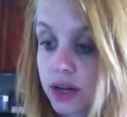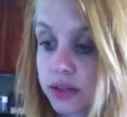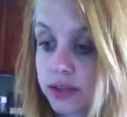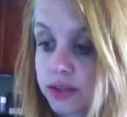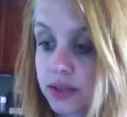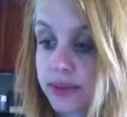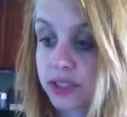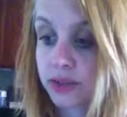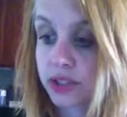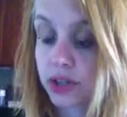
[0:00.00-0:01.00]

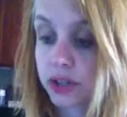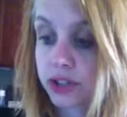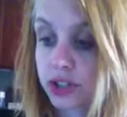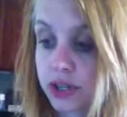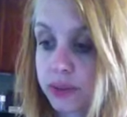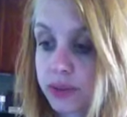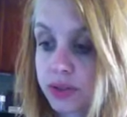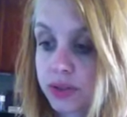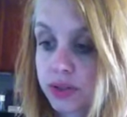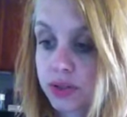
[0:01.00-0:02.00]
semi-sweet chocolate chips,